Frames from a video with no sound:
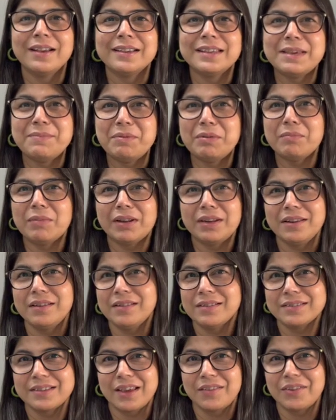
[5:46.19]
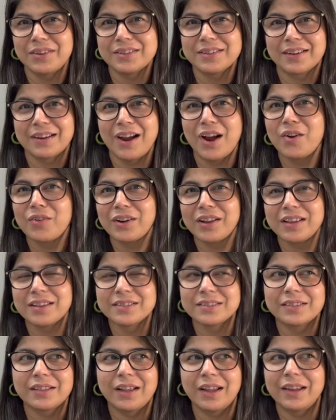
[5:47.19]
keeping money in the savings account
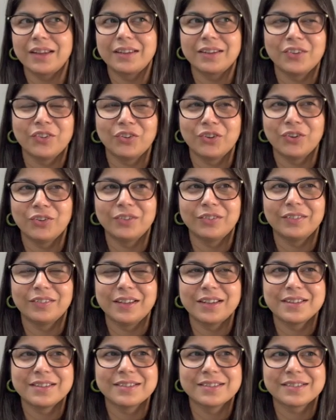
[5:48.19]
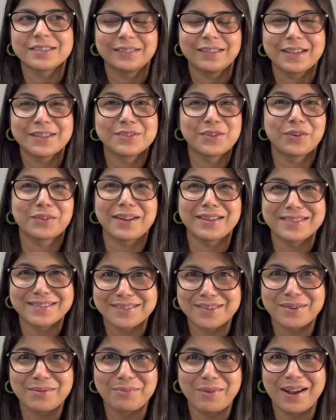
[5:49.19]
is like you know is is not
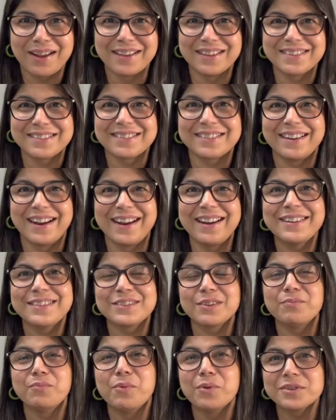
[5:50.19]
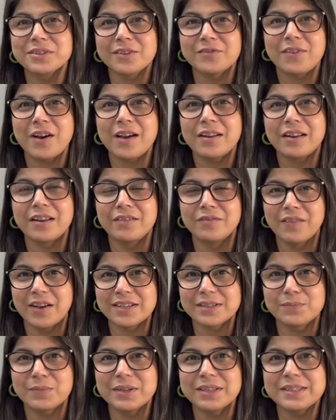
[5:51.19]
considered wise right so most of our
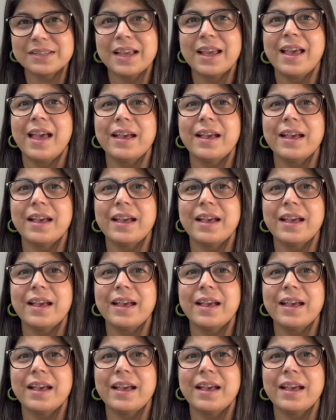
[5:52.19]
investments